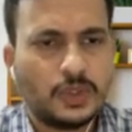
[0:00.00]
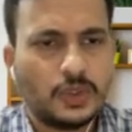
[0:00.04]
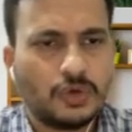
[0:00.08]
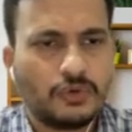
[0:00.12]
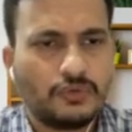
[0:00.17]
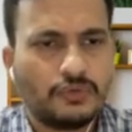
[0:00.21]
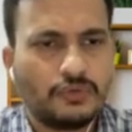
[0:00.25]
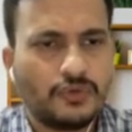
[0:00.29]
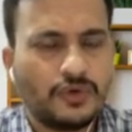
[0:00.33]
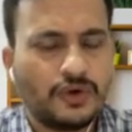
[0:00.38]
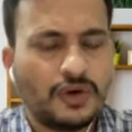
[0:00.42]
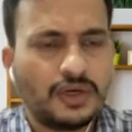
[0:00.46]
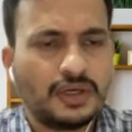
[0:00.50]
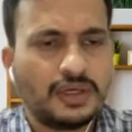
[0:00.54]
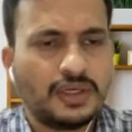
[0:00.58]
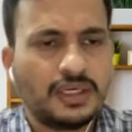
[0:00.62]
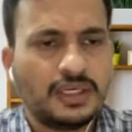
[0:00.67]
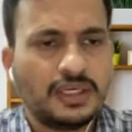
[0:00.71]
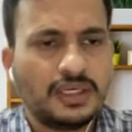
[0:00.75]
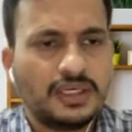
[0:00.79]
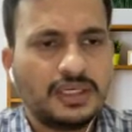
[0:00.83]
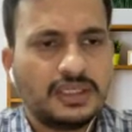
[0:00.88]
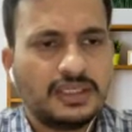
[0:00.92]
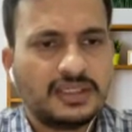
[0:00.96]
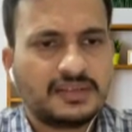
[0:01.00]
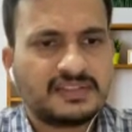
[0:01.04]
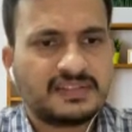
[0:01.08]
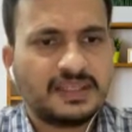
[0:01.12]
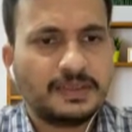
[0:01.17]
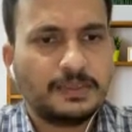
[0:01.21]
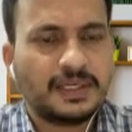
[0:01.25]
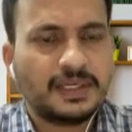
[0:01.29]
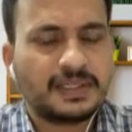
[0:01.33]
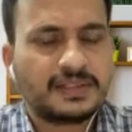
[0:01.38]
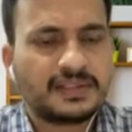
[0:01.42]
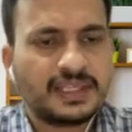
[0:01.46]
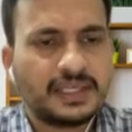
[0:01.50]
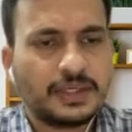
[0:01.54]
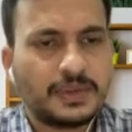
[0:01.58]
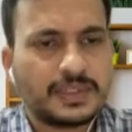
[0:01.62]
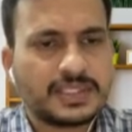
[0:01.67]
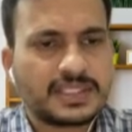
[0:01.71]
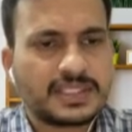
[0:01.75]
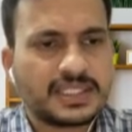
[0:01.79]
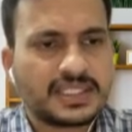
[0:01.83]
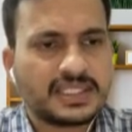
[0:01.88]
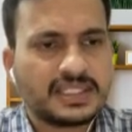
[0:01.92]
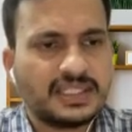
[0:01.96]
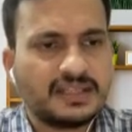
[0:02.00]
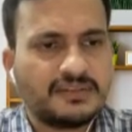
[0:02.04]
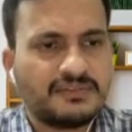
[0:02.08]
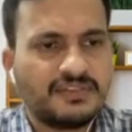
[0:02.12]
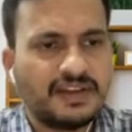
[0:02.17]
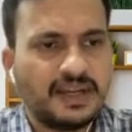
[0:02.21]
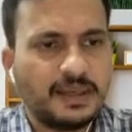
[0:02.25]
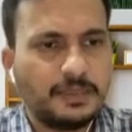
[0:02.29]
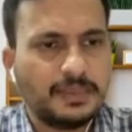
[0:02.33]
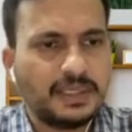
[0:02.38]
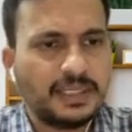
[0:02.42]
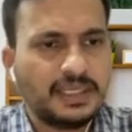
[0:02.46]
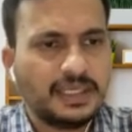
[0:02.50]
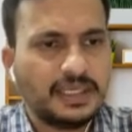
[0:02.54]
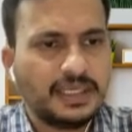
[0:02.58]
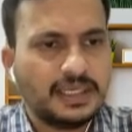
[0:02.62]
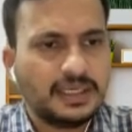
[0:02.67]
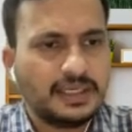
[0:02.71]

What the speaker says: look for the similar sequences in the family.